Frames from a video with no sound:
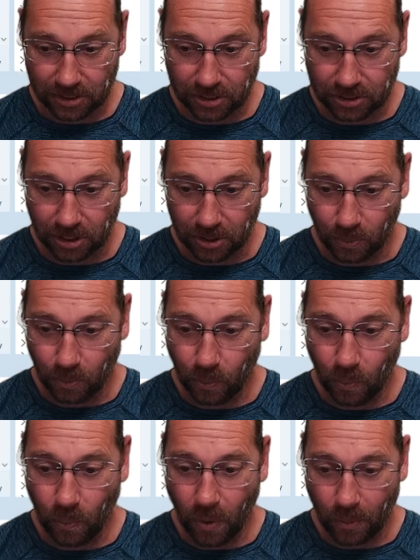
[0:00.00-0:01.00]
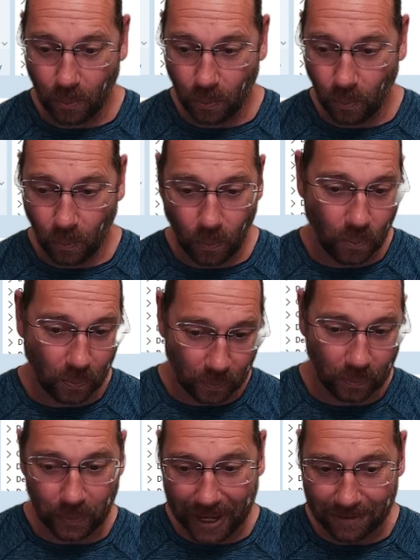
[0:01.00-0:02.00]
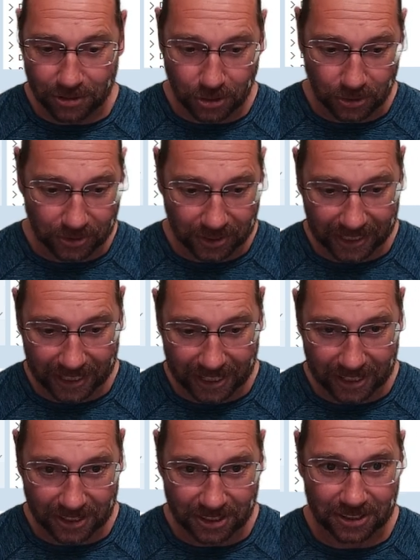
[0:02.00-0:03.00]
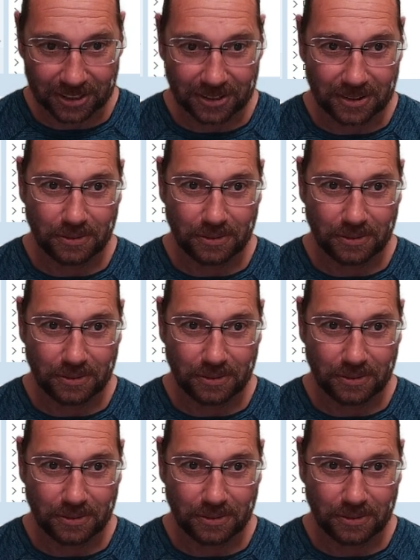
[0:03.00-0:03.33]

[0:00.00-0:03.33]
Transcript: So what we have to do is